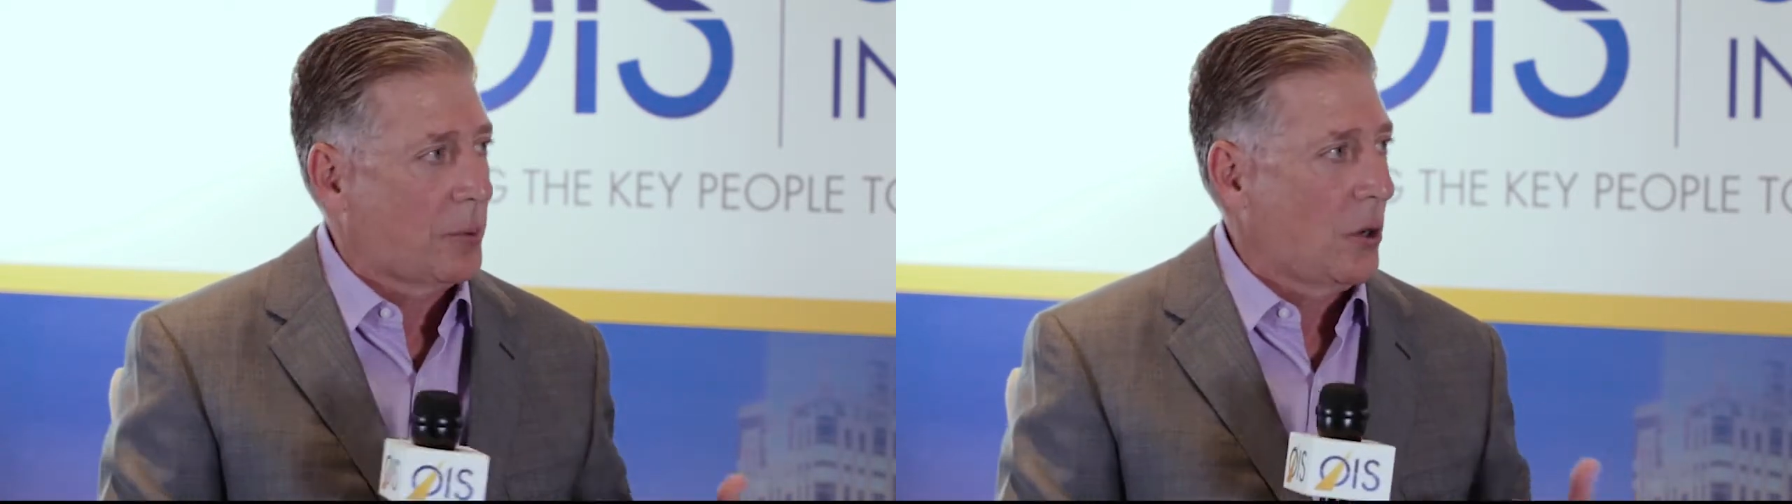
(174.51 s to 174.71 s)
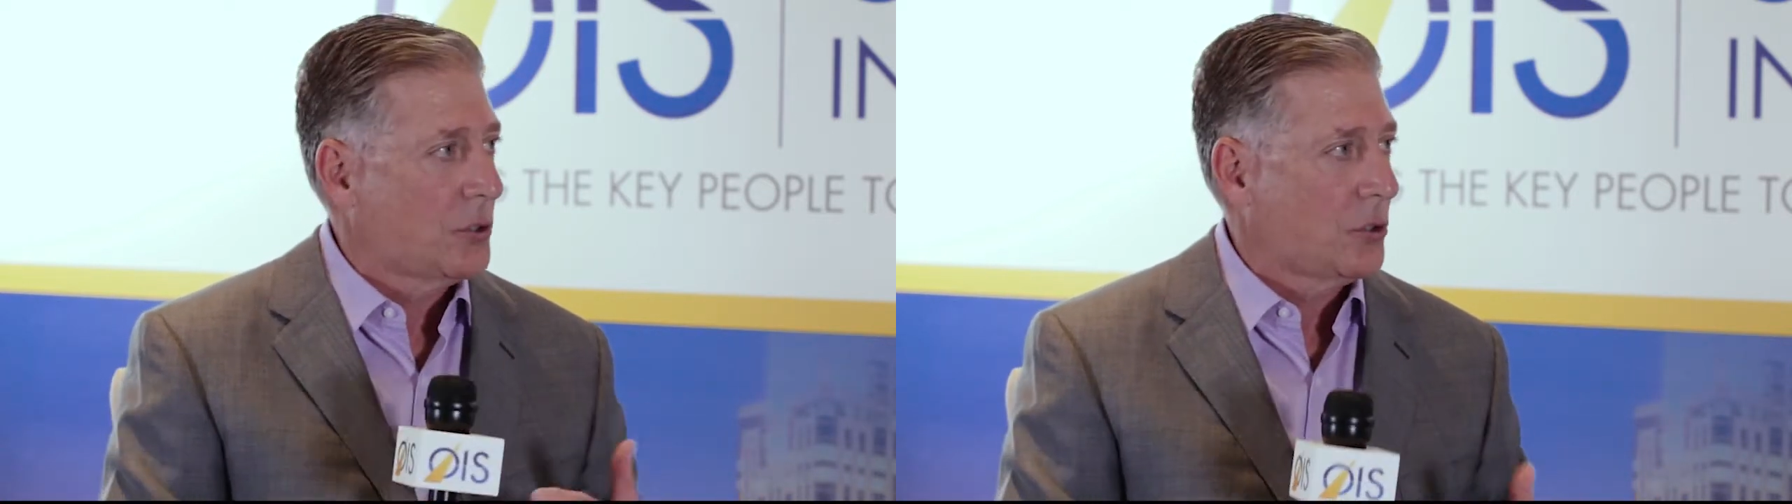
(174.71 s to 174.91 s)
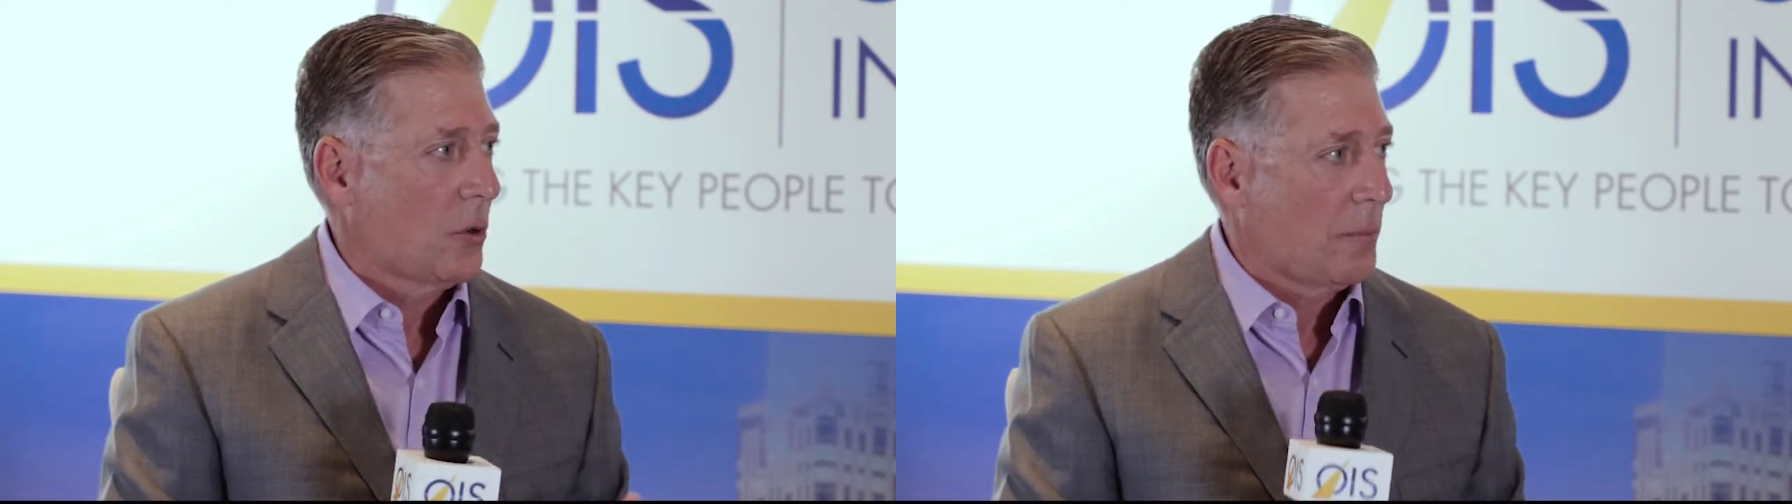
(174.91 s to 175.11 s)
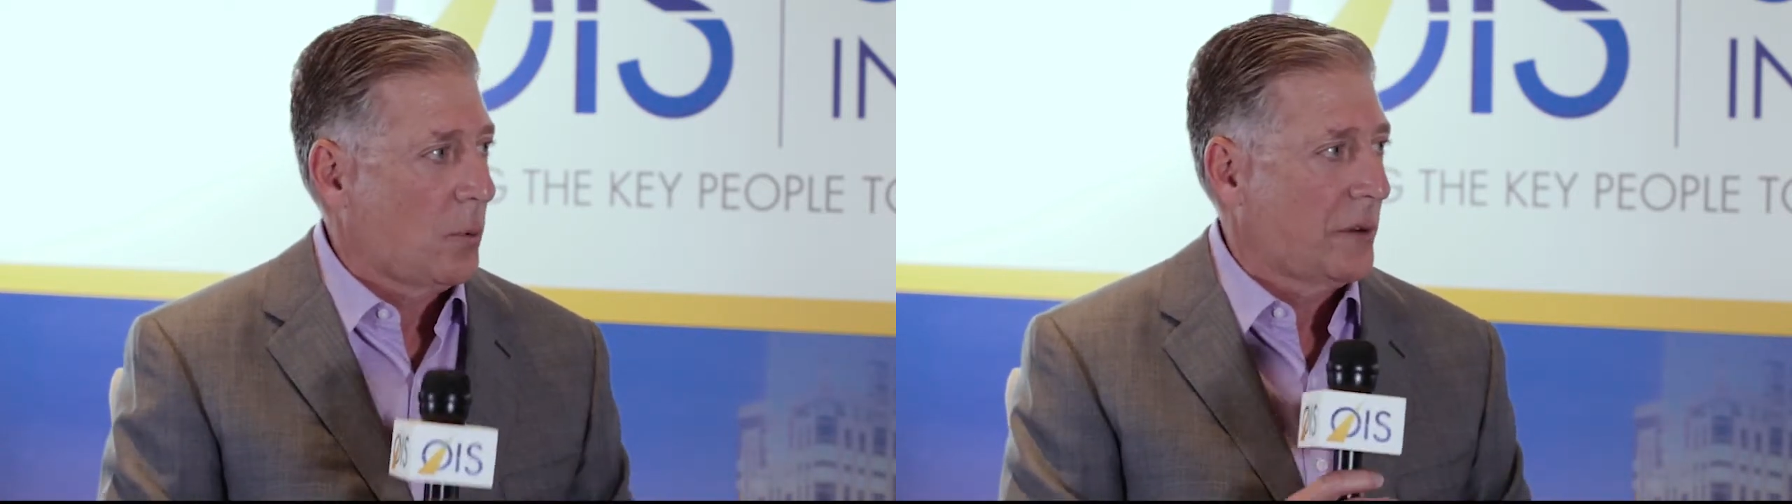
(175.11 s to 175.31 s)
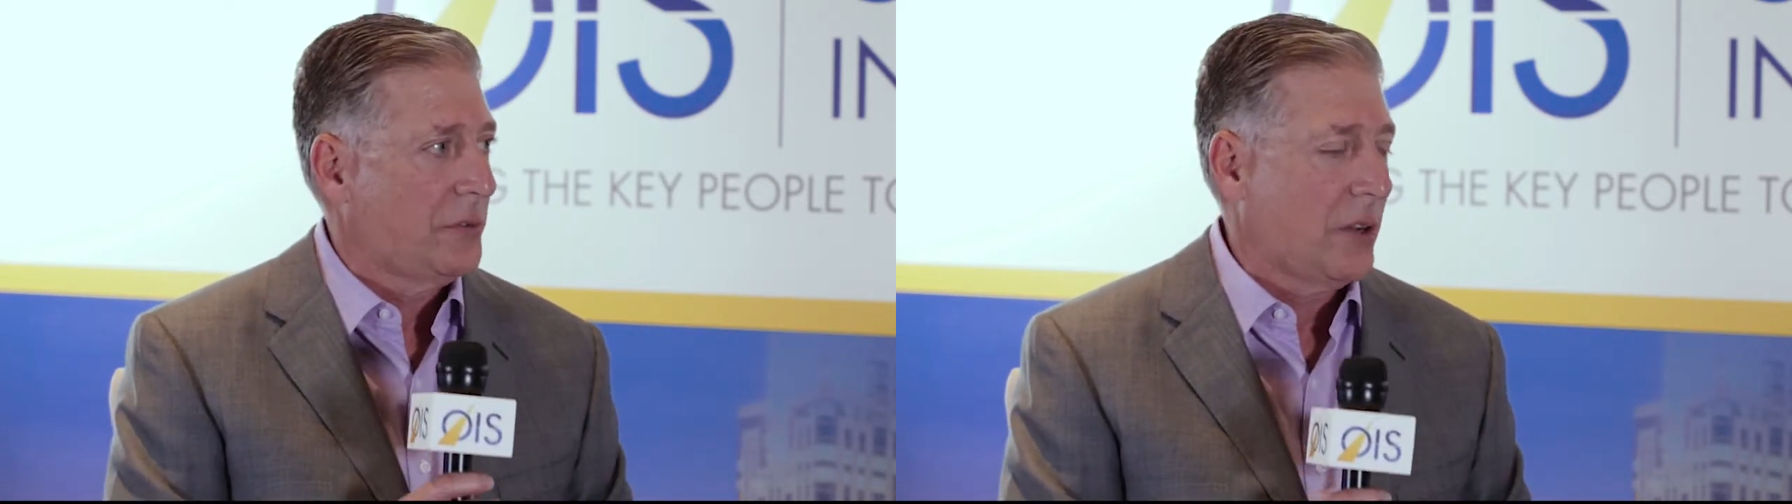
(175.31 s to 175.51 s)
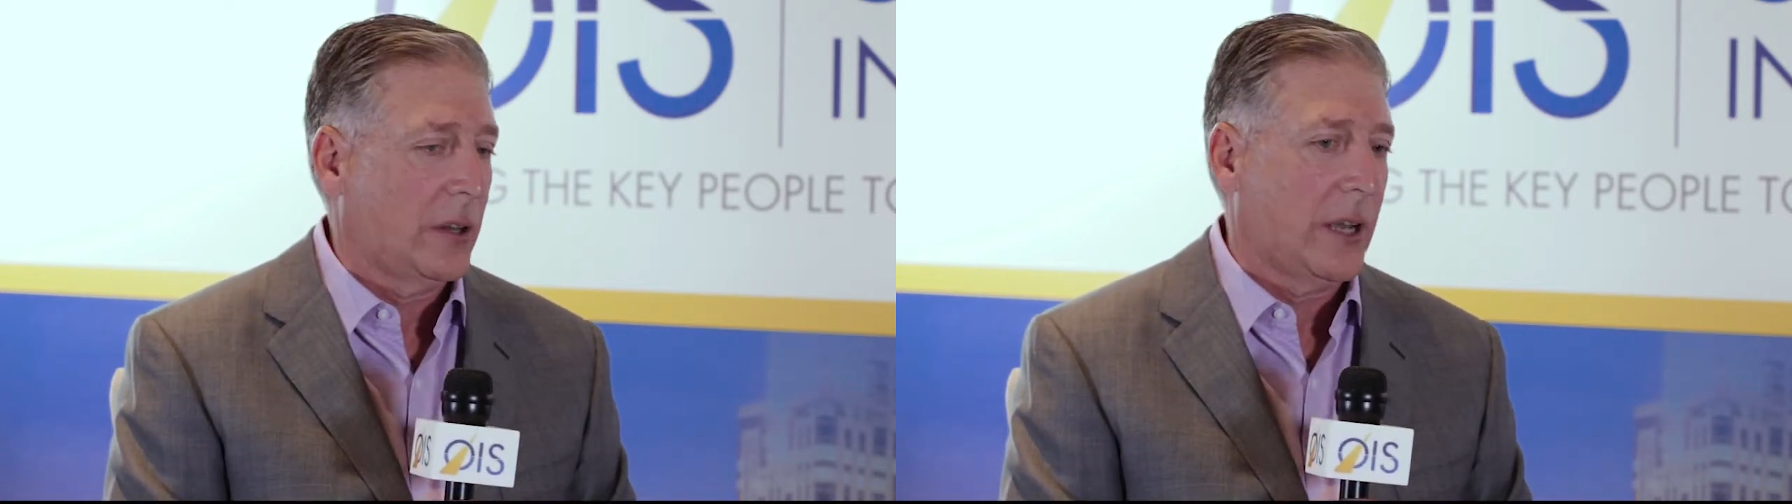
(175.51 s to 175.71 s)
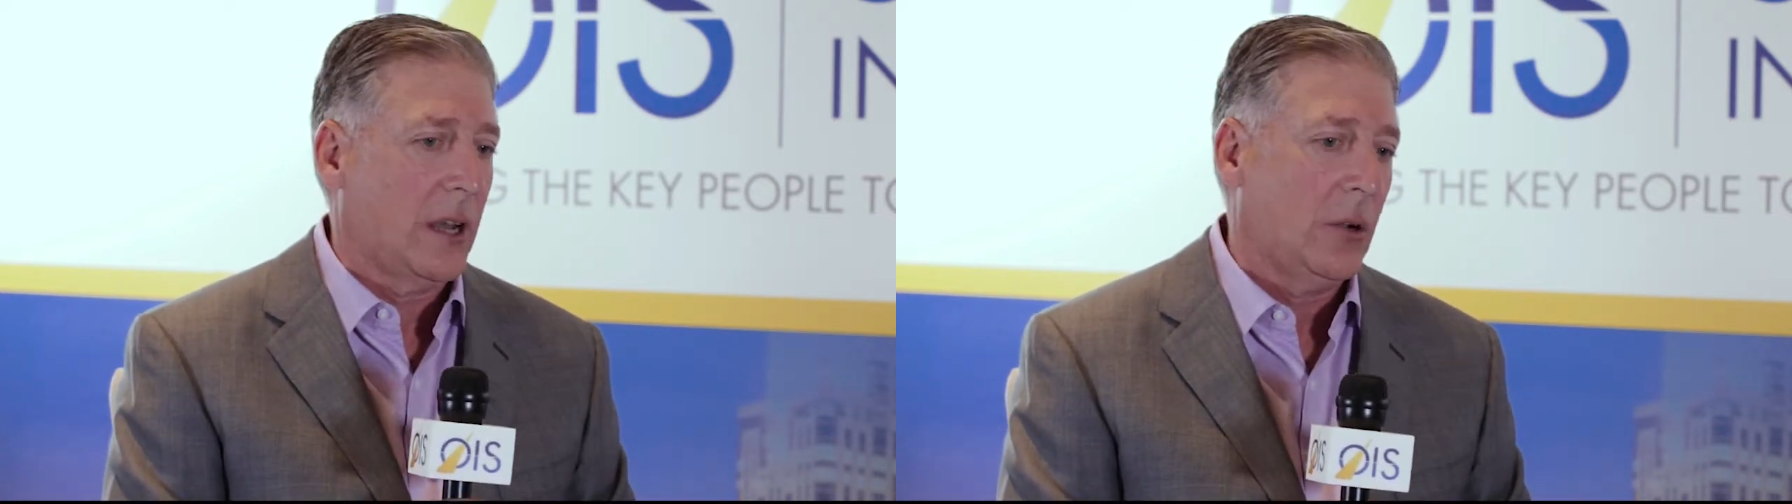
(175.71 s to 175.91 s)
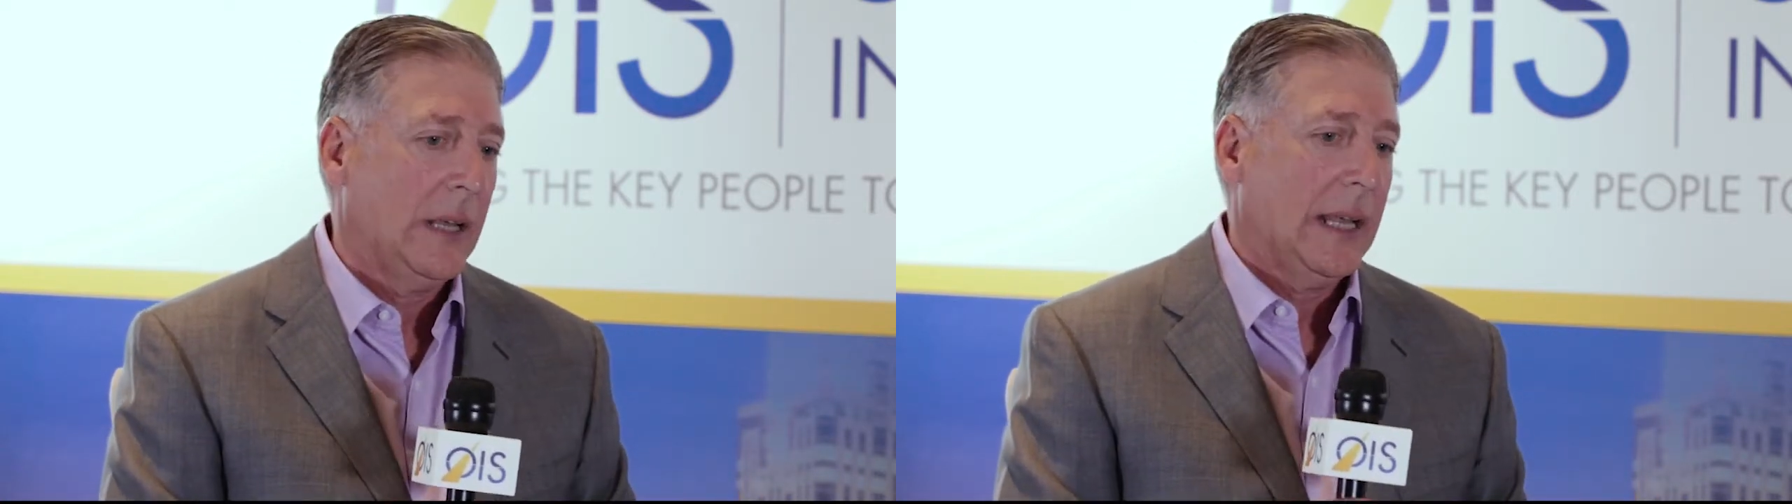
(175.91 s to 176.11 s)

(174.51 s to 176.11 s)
approach to our portfolio